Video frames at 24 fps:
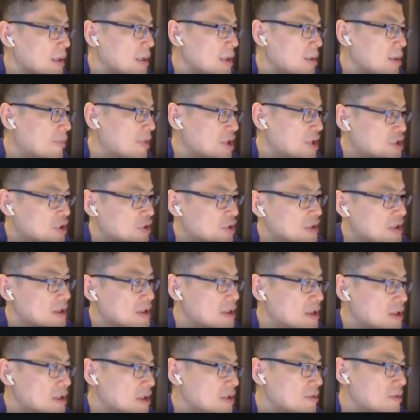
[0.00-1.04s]
But shorter
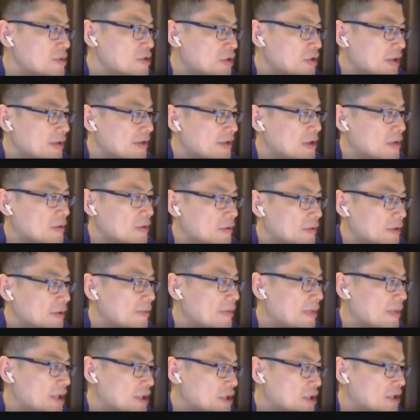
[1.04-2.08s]
term transitory
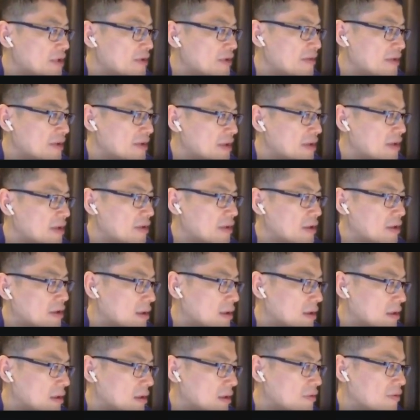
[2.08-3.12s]
measures
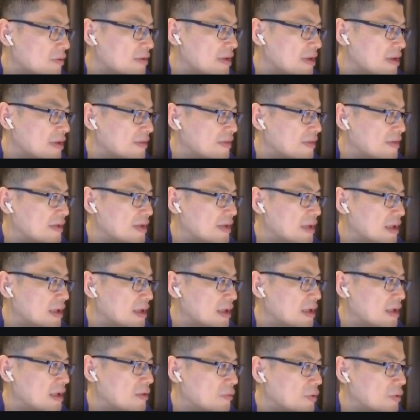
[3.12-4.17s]
uses
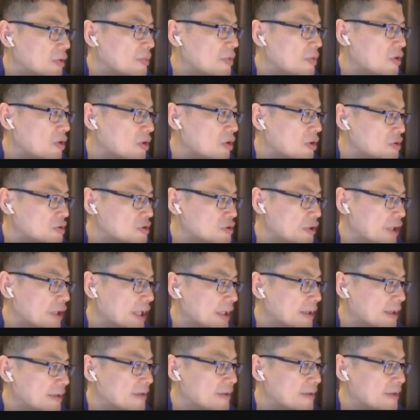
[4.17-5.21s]
the repo
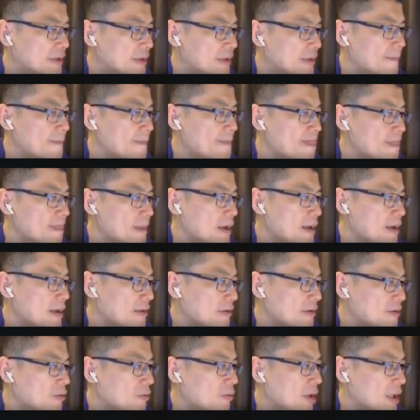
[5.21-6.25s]
contracts.
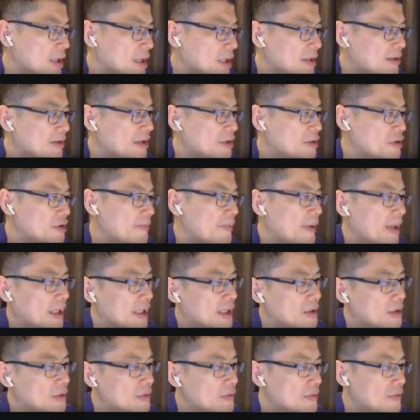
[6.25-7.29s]
So what the central bank
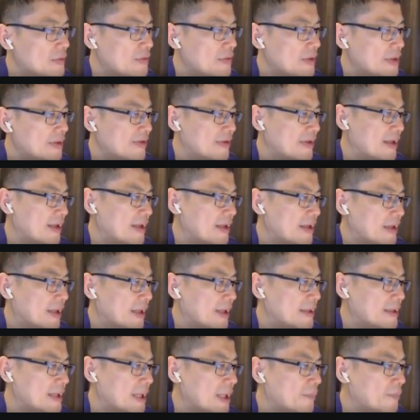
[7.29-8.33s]
can do is it
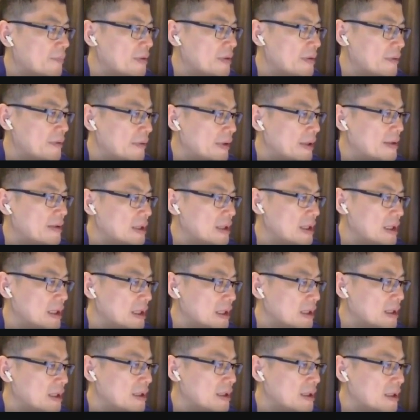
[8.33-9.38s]
can
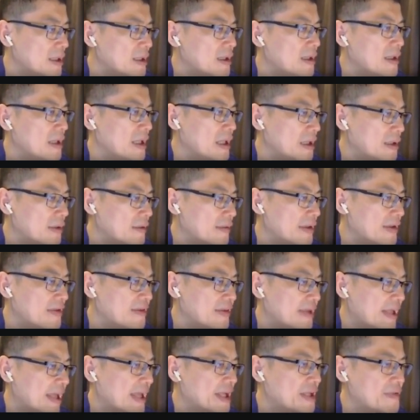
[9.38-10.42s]
temporarily increase
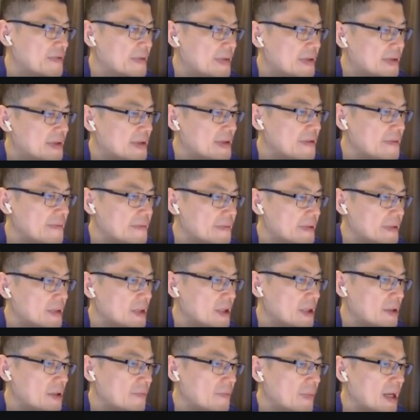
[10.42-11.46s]
cash reserves
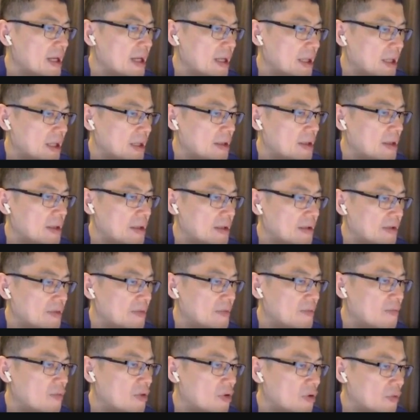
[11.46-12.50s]
by
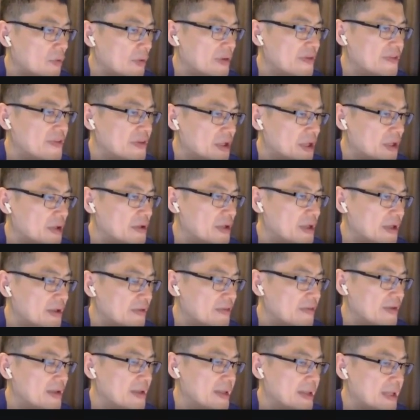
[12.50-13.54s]
borrowing
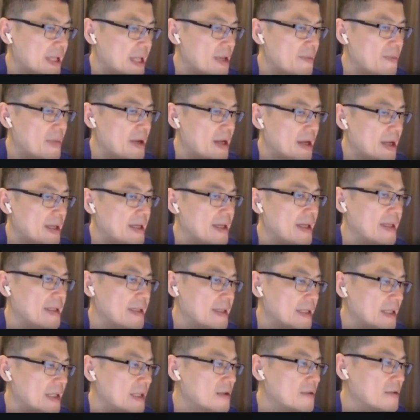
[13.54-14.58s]
securities, thereby
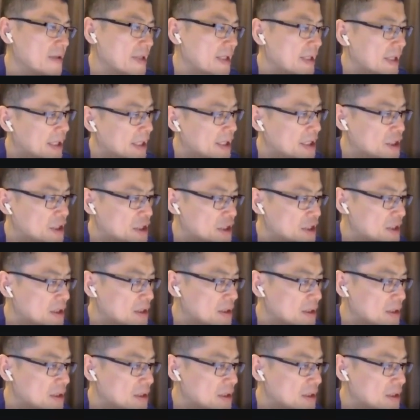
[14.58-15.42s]
lending out cash.